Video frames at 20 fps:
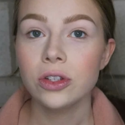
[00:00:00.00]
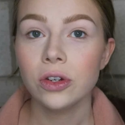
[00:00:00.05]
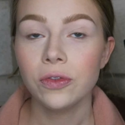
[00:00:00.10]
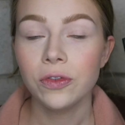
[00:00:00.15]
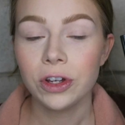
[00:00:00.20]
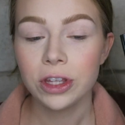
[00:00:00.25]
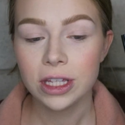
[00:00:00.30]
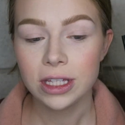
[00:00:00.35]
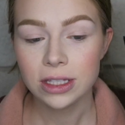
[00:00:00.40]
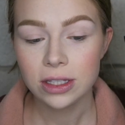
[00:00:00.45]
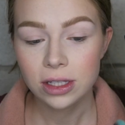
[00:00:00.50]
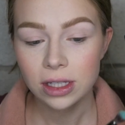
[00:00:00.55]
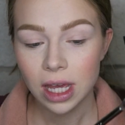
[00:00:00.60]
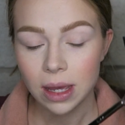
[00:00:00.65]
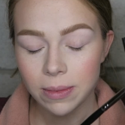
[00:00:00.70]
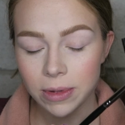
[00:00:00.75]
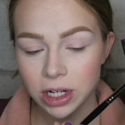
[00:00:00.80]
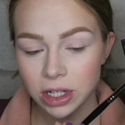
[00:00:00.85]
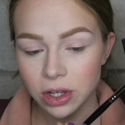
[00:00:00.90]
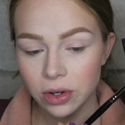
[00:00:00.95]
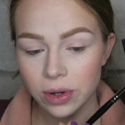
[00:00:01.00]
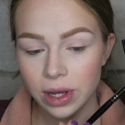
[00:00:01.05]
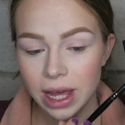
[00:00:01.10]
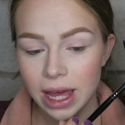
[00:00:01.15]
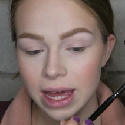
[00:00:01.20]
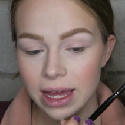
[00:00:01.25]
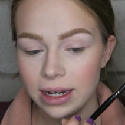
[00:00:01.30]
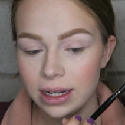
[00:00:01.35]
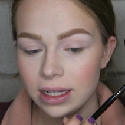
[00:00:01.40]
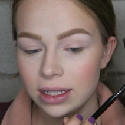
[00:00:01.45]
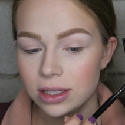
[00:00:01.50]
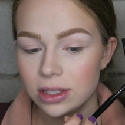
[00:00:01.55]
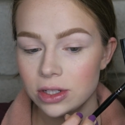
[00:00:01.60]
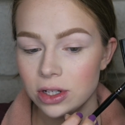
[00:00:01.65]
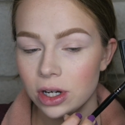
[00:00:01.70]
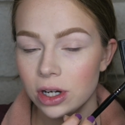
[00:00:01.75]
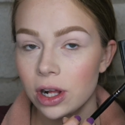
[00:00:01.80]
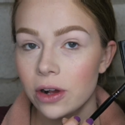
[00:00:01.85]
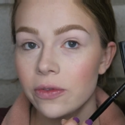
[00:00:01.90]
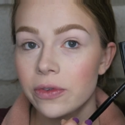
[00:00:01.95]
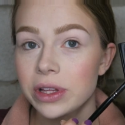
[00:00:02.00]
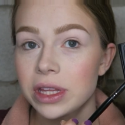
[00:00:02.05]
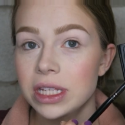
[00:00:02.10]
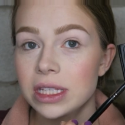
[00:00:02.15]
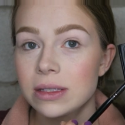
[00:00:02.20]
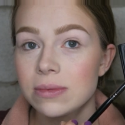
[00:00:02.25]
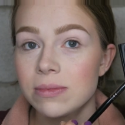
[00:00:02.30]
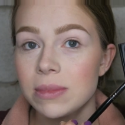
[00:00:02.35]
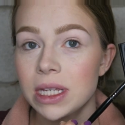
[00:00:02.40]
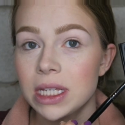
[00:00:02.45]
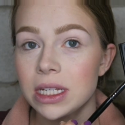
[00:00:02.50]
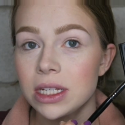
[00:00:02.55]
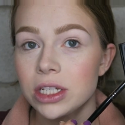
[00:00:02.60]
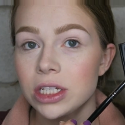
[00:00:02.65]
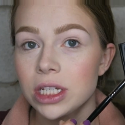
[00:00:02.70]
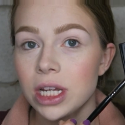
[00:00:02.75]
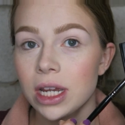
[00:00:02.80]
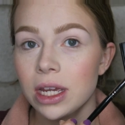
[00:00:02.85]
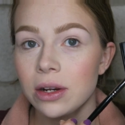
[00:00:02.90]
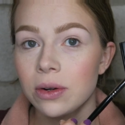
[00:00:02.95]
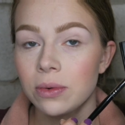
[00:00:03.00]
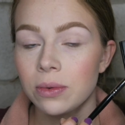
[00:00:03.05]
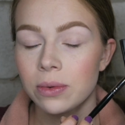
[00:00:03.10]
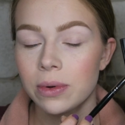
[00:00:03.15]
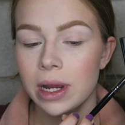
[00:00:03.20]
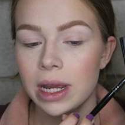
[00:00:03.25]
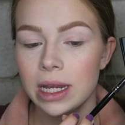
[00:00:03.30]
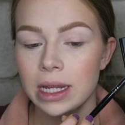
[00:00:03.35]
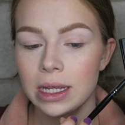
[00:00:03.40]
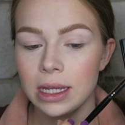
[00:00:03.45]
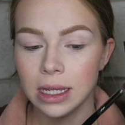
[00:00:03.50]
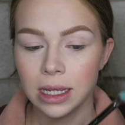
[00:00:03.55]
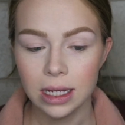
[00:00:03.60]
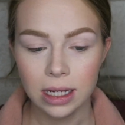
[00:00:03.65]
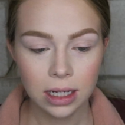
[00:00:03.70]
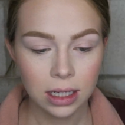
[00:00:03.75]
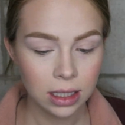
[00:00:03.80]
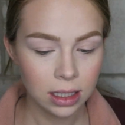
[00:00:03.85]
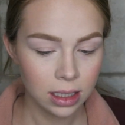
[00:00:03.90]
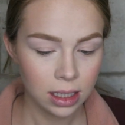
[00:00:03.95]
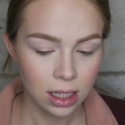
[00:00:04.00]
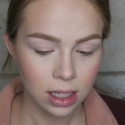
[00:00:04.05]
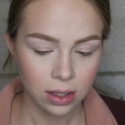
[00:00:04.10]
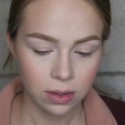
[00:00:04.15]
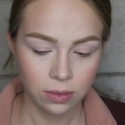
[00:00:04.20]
So for this look, I'm going to go ahead and start off with this midi shade right here,